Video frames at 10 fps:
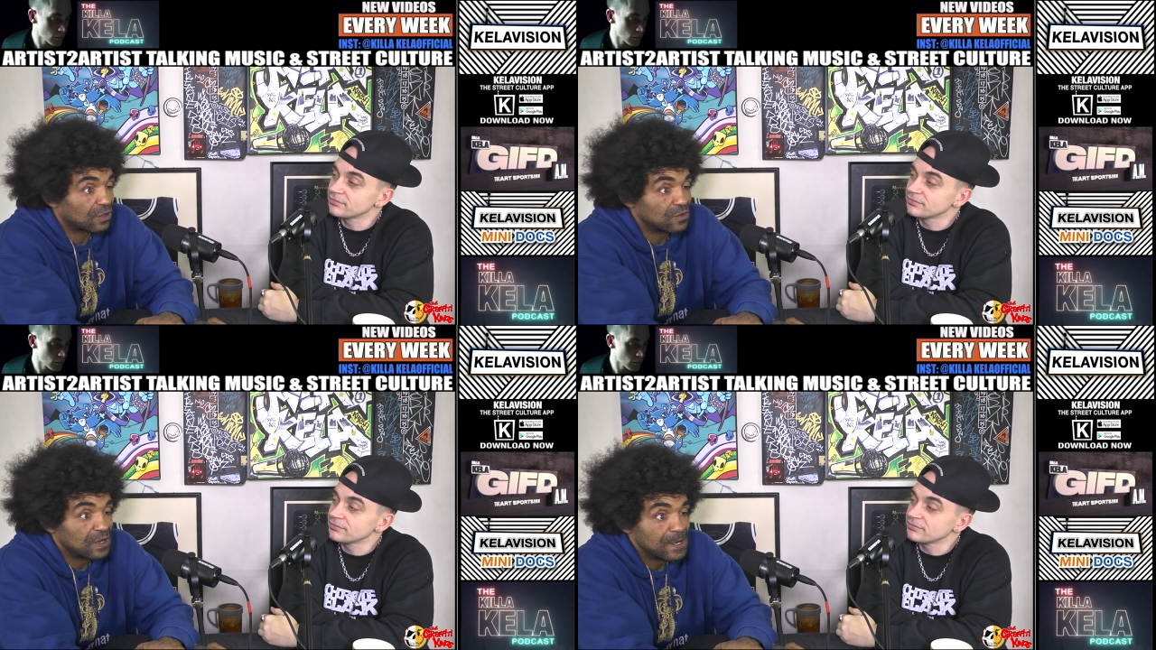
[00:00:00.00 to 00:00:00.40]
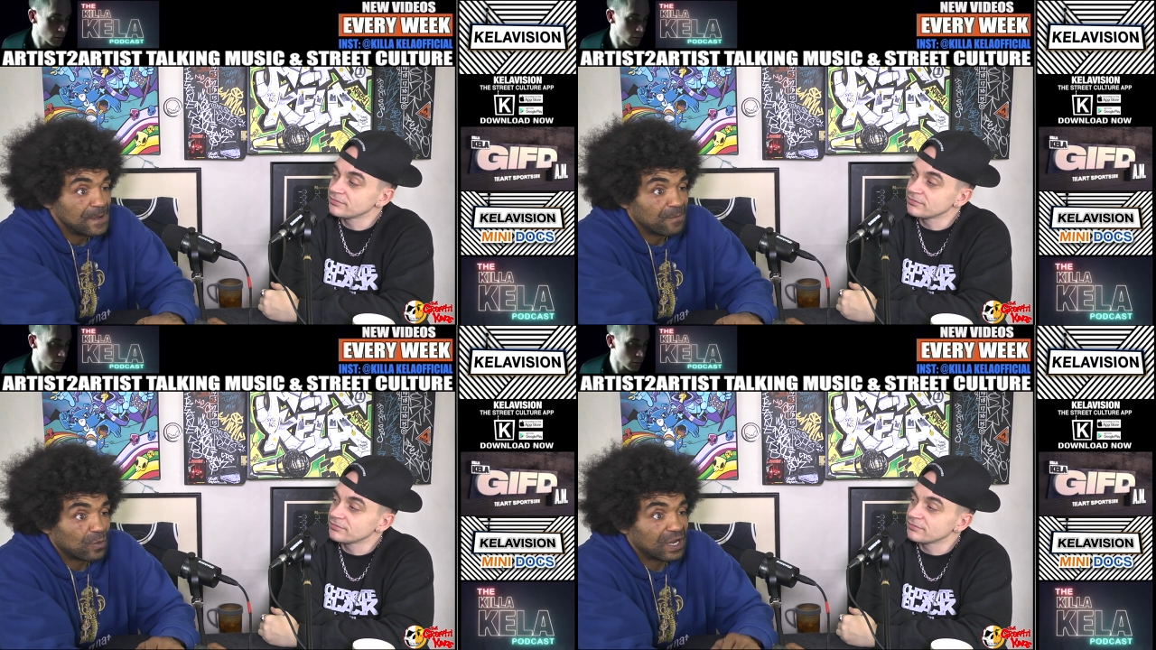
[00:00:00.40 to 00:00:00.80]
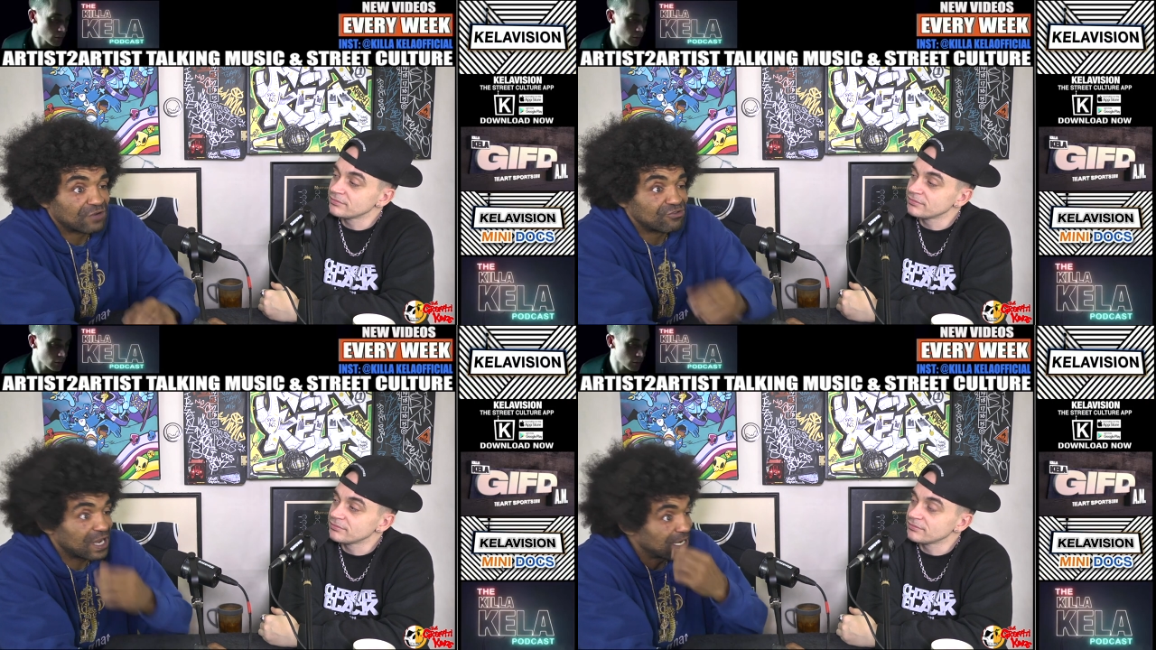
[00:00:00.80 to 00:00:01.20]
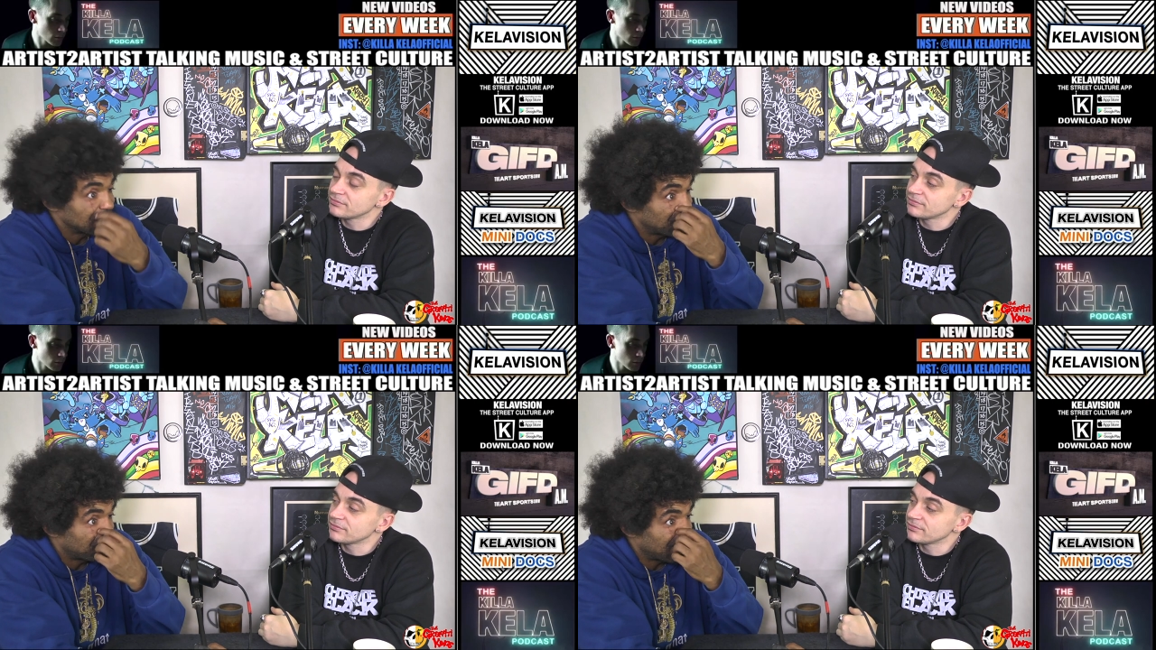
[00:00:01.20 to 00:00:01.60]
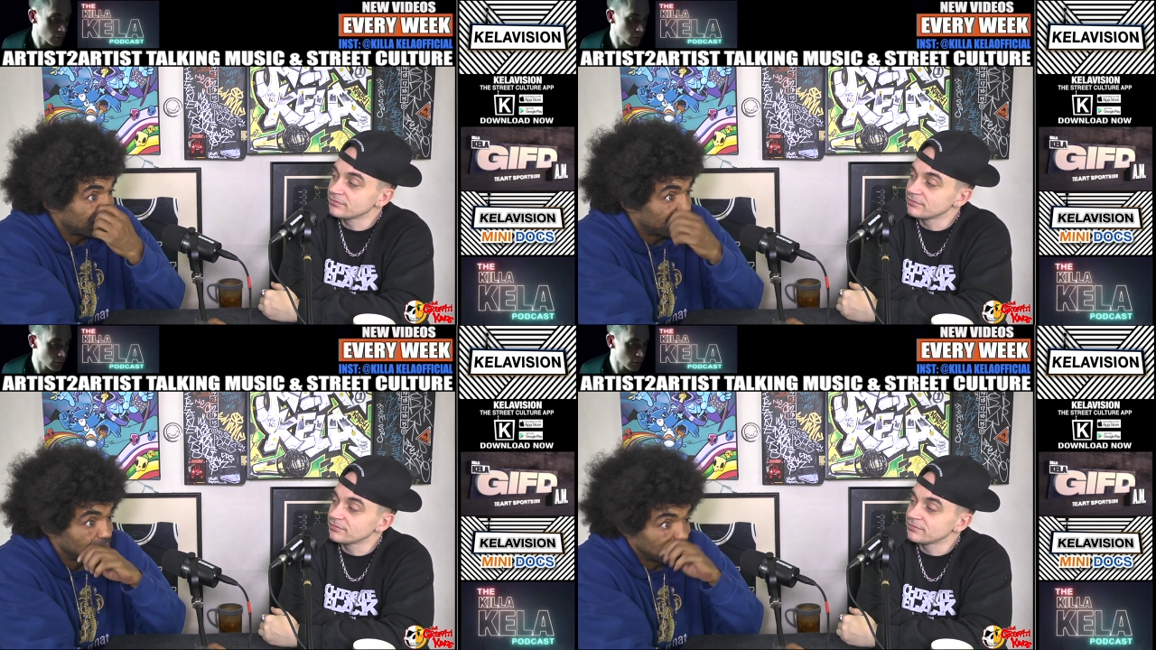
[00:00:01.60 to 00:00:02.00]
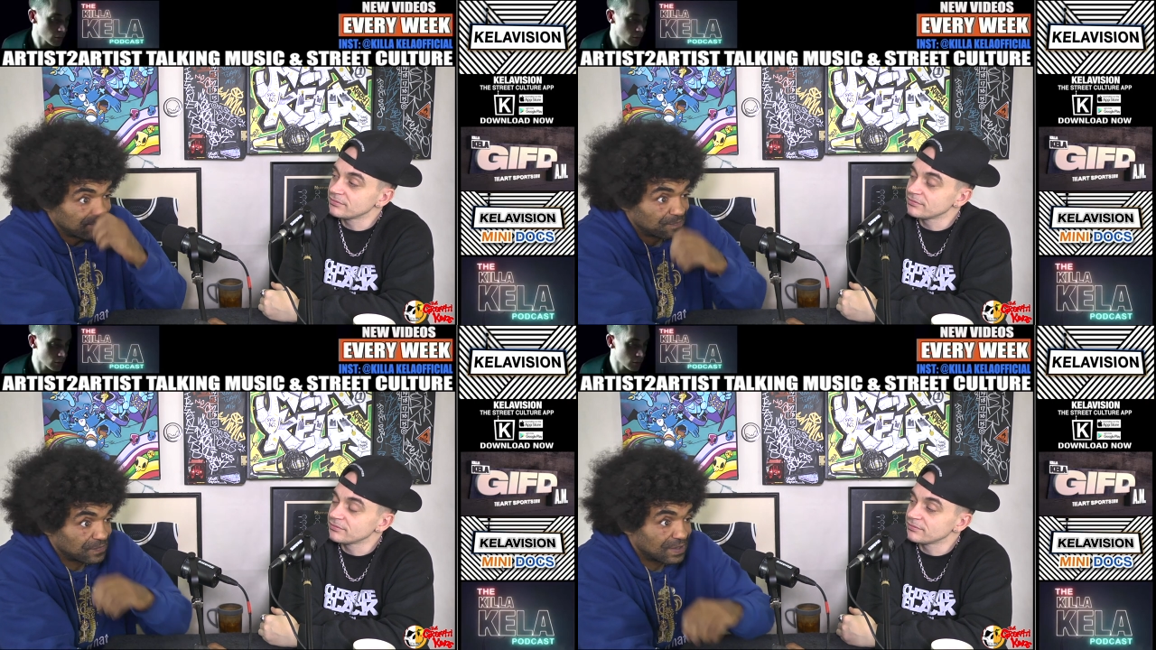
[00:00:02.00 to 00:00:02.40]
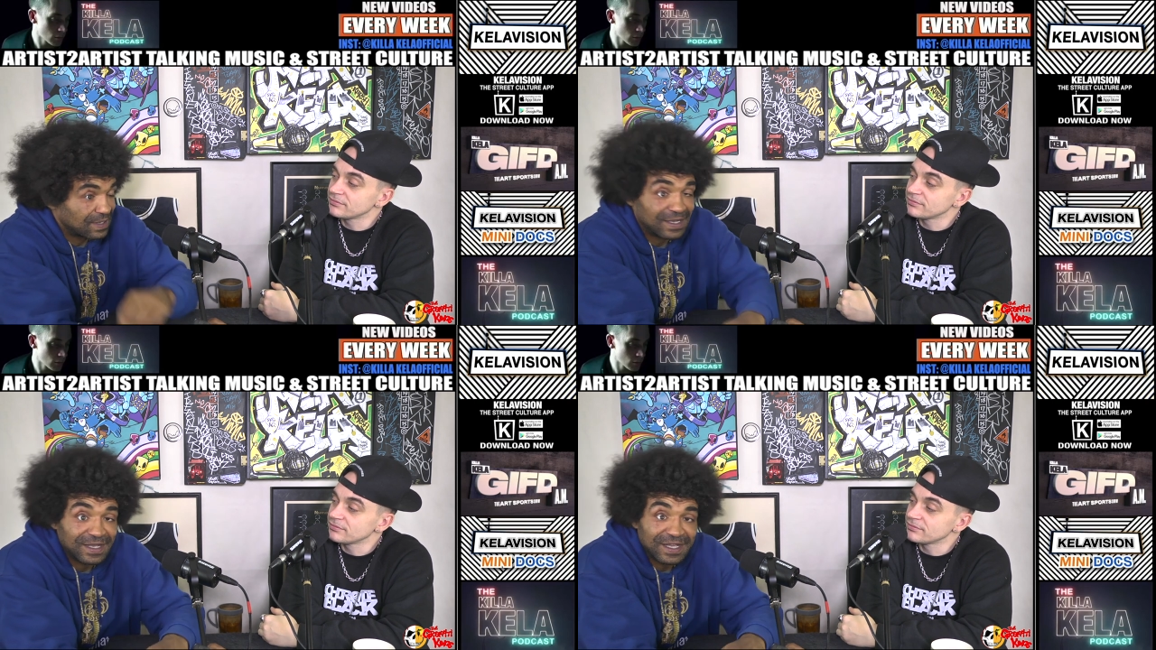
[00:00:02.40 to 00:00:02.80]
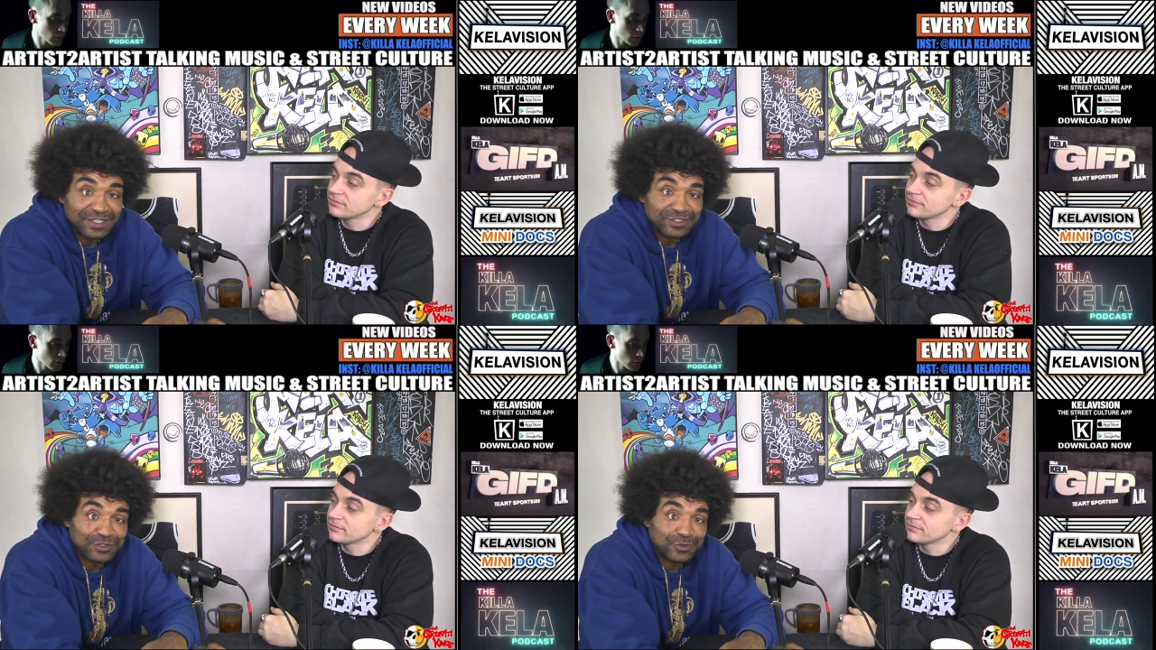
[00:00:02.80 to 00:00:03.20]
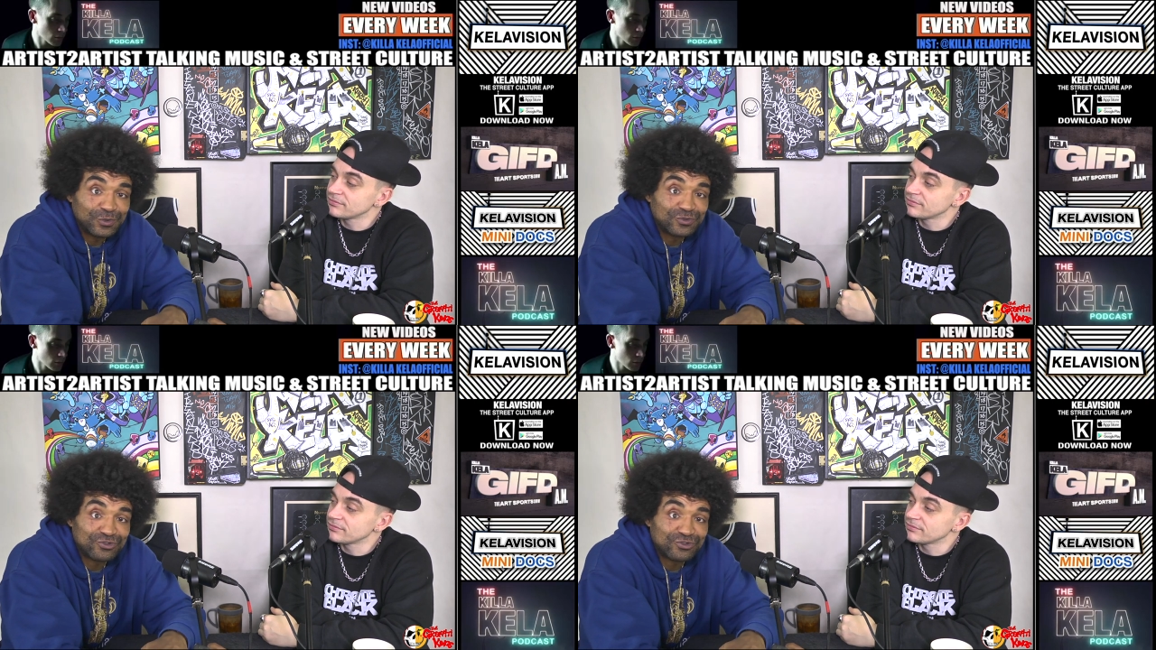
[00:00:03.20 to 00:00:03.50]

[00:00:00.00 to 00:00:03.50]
Speaker 1: So we're creating a platform to